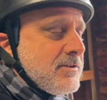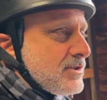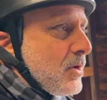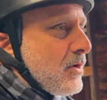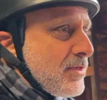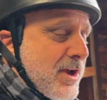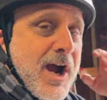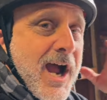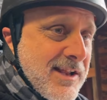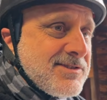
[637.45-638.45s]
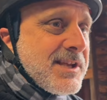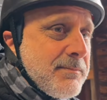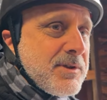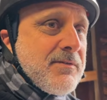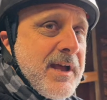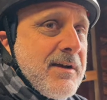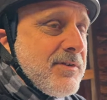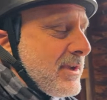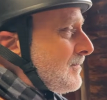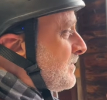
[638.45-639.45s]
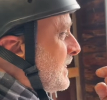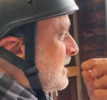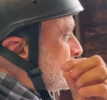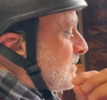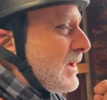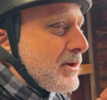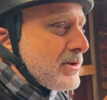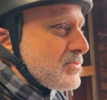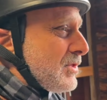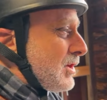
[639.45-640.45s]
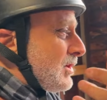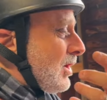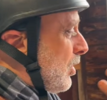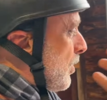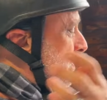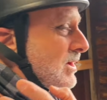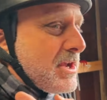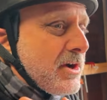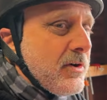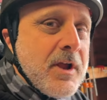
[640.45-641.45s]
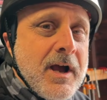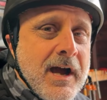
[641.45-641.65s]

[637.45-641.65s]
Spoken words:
So the concept of having speakers with an open ear,